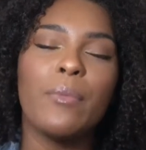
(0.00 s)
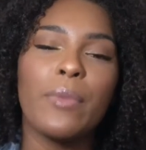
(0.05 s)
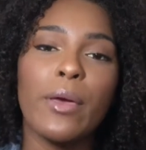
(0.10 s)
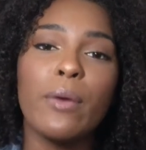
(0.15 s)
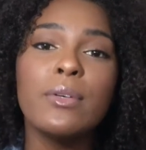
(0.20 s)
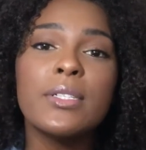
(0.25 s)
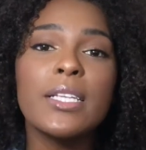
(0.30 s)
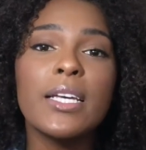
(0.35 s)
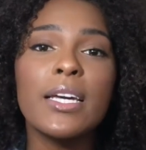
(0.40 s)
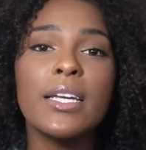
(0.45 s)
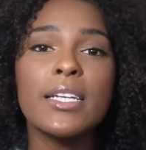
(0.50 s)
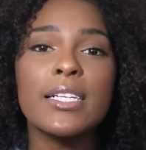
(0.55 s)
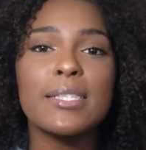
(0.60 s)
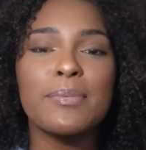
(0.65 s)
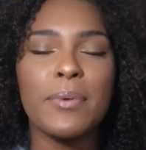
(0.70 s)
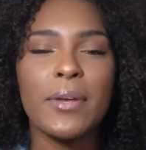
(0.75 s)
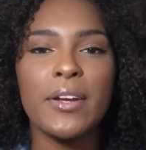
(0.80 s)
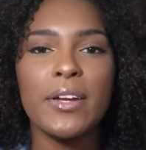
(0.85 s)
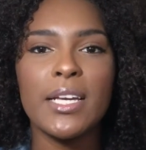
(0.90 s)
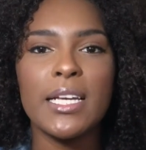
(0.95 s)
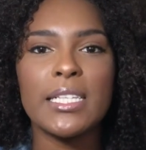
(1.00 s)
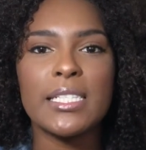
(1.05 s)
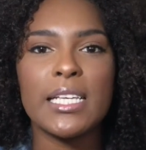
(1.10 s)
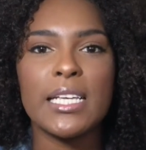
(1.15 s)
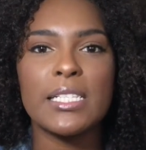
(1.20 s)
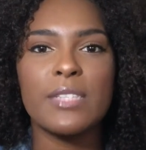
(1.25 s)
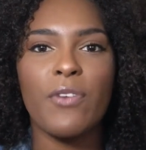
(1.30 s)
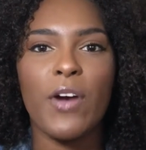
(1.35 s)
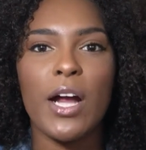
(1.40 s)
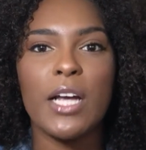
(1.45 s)
it was a good experience
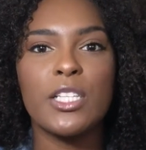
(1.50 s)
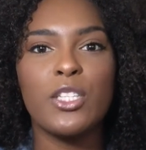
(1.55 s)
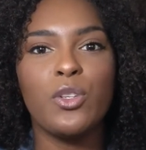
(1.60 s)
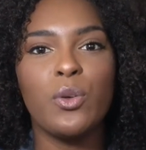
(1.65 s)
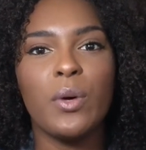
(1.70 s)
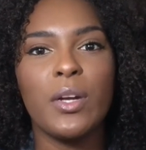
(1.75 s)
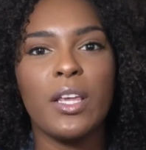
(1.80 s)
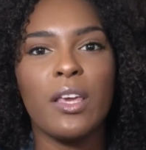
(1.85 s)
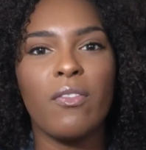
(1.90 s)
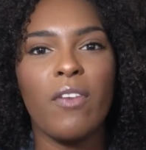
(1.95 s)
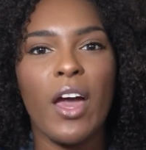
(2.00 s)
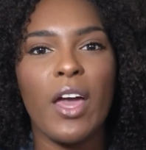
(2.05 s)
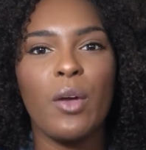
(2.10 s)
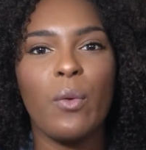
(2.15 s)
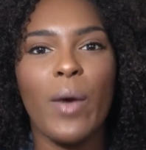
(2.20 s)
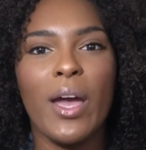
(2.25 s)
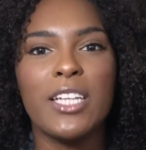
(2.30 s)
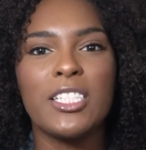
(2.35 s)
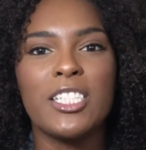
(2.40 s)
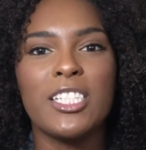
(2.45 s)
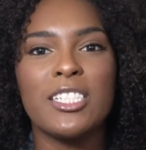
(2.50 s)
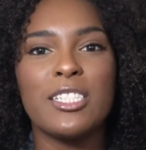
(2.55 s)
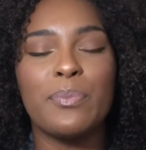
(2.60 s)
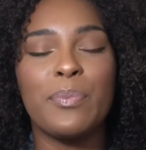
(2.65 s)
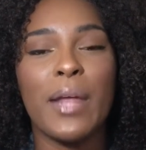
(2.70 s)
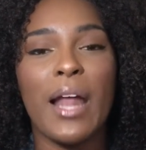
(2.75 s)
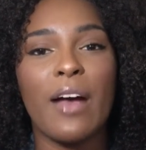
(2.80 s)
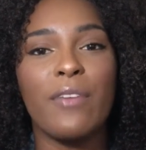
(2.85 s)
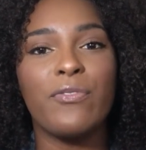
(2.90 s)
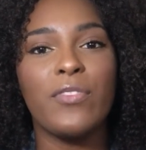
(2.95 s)
as far as doing evaluations,
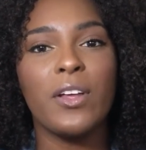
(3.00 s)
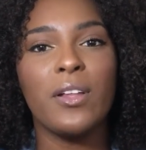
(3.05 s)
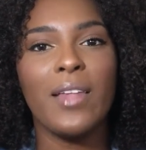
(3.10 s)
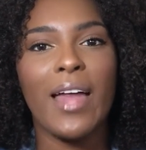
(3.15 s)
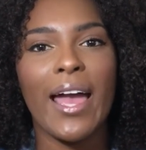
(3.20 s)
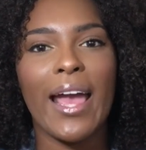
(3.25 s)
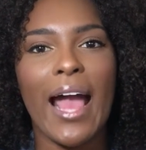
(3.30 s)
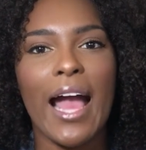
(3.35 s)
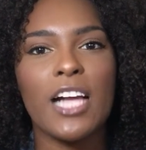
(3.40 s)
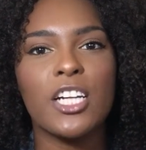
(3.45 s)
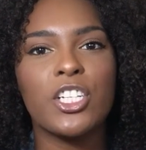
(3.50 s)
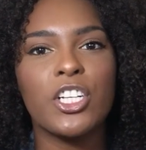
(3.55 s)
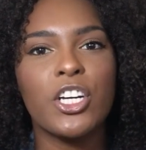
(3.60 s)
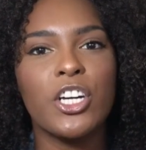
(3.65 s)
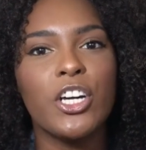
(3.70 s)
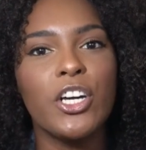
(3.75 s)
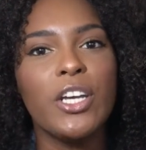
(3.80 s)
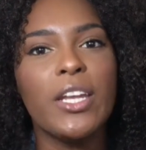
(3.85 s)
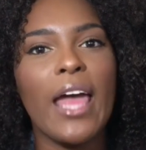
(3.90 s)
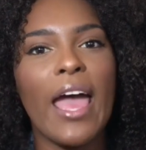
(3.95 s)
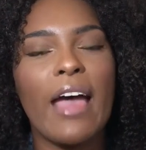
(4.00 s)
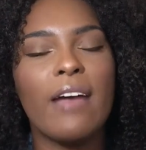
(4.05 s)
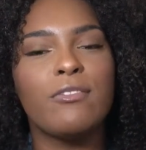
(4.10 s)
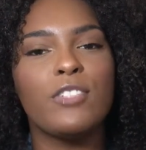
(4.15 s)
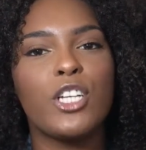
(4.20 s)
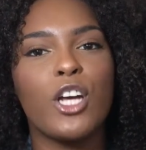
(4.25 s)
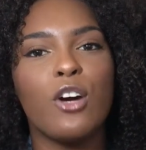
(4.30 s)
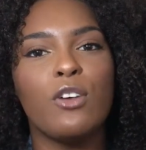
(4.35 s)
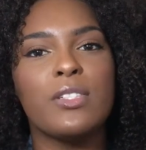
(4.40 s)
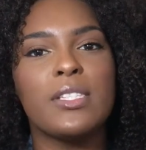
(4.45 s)
but I feel like I could have
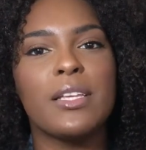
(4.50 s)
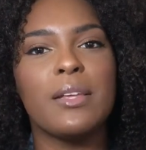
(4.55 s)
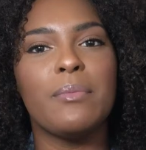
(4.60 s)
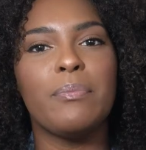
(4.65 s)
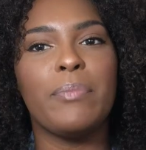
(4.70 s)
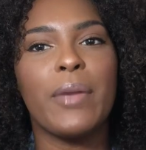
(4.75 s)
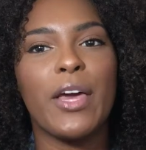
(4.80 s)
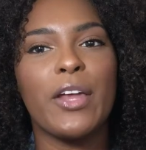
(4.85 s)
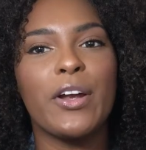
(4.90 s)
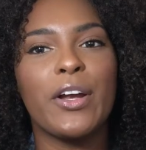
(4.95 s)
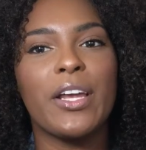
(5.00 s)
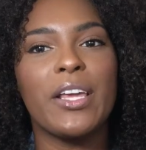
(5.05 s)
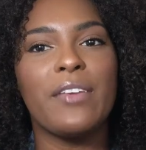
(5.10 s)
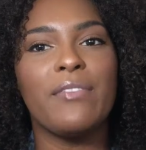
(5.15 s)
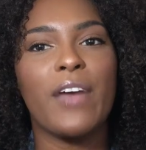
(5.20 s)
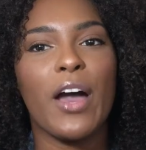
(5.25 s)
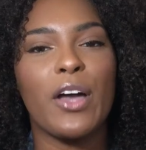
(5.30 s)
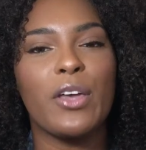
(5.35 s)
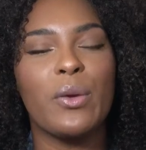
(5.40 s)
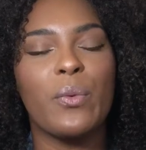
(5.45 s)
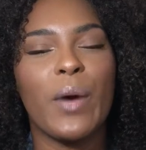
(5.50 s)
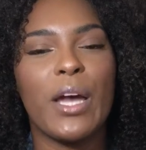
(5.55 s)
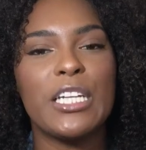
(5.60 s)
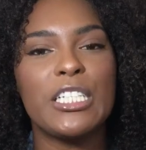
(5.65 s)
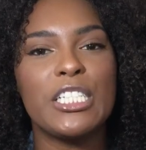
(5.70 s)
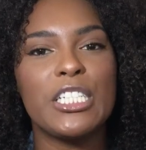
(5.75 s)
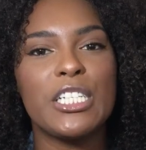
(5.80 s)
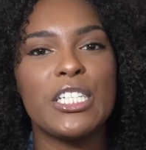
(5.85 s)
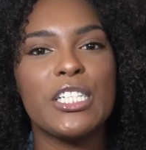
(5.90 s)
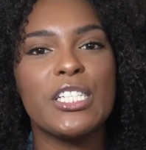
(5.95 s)
chosen better
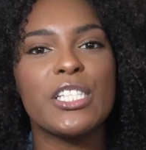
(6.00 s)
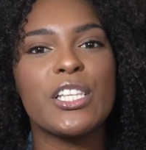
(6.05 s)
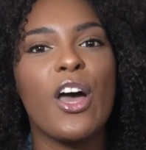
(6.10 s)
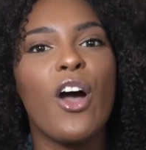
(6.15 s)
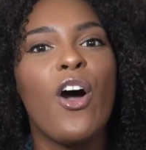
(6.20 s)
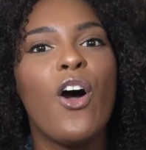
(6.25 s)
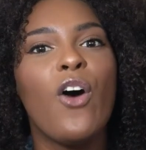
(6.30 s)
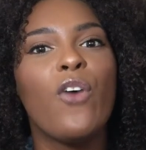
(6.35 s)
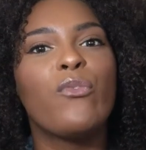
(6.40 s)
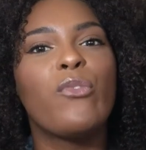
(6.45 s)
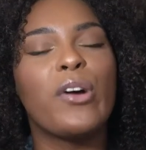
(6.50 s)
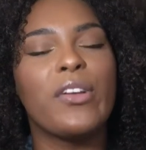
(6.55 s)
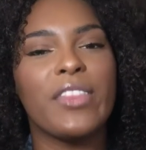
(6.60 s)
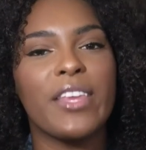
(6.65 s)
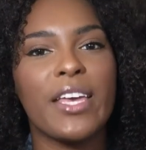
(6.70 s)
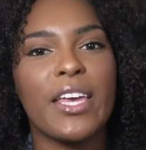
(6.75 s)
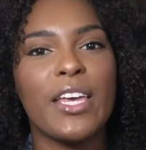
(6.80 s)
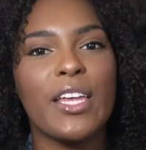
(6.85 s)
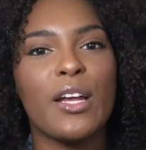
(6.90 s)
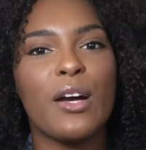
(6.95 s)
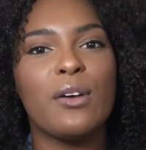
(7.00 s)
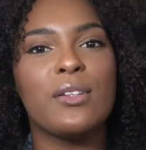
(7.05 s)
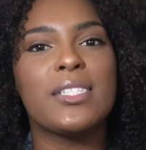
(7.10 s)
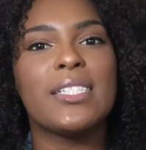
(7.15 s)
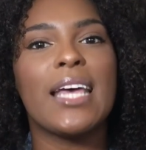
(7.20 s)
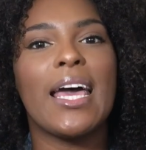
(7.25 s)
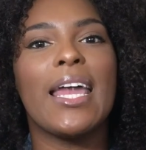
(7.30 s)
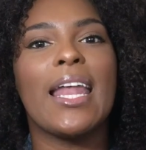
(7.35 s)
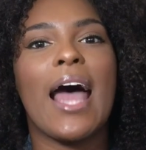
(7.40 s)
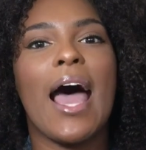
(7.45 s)
evaluations for the
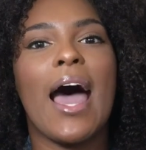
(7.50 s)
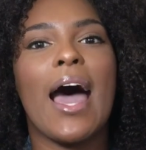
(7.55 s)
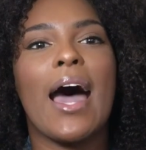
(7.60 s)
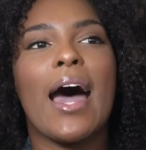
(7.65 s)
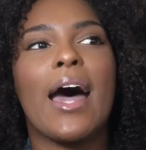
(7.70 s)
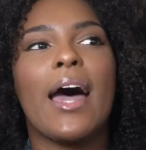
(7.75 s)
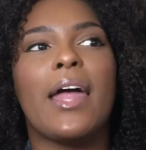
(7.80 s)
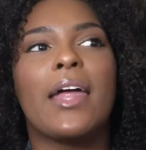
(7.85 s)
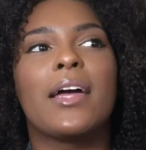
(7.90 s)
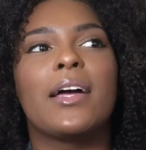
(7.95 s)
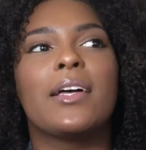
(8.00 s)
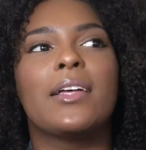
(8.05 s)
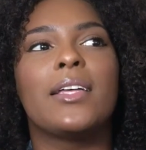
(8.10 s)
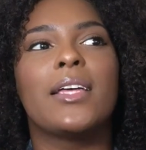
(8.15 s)
kiddos that I